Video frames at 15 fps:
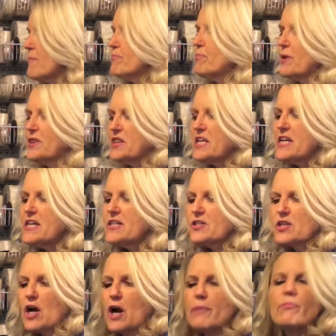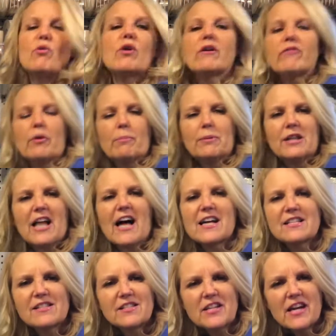But these are more of a
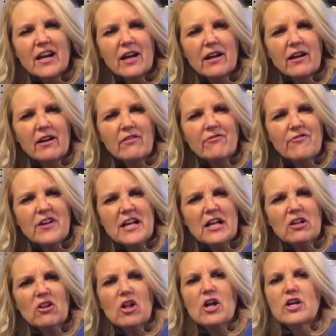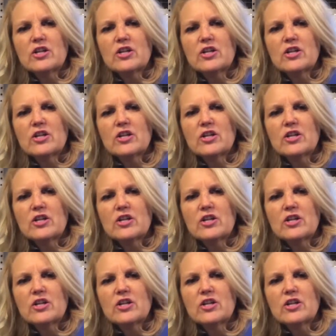plastic feel,